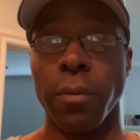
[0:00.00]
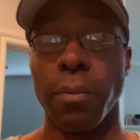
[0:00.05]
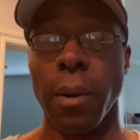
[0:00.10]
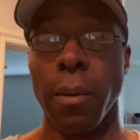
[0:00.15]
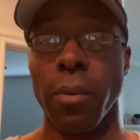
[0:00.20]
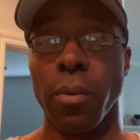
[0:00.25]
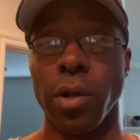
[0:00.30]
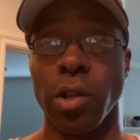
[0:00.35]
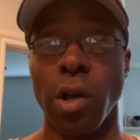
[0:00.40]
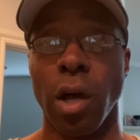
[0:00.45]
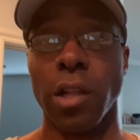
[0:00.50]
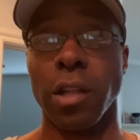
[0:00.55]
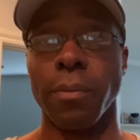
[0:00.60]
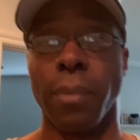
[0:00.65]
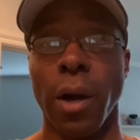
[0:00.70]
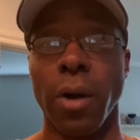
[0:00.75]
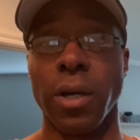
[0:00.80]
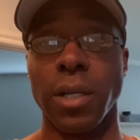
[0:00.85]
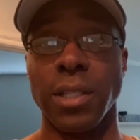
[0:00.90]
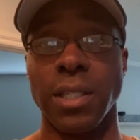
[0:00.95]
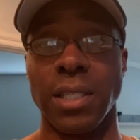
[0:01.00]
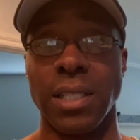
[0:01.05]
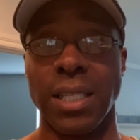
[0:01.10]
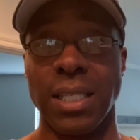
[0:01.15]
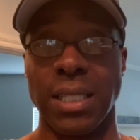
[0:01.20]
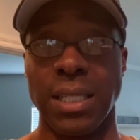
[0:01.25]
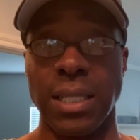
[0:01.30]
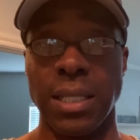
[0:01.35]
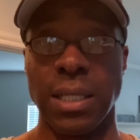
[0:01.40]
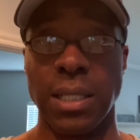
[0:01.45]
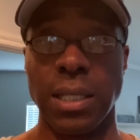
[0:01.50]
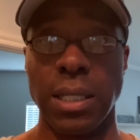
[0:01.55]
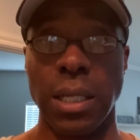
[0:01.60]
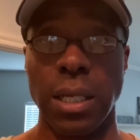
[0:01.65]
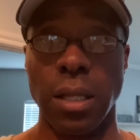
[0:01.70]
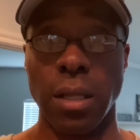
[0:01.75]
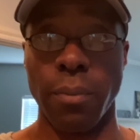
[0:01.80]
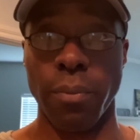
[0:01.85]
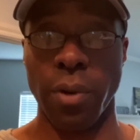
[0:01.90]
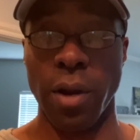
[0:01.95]
Remember, we talked about consistency
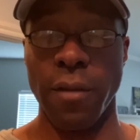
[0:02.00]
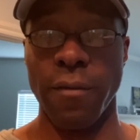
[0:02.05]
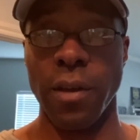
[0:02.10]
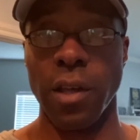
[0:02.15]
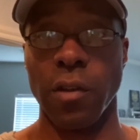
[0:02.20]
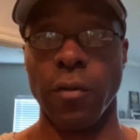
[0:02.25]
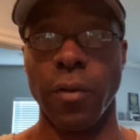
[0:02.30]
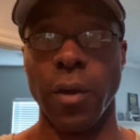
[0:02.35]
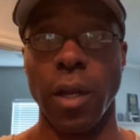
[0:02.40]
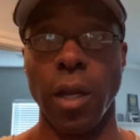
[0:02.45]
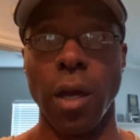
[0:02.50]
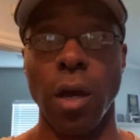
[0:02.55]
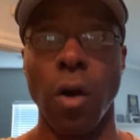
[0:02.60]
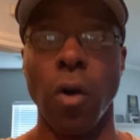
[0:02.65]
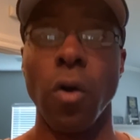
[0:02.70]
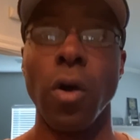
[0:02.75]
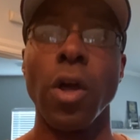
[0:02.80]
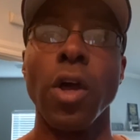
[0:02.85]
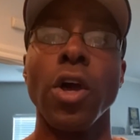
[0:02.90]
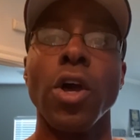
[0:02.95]
in the previous video.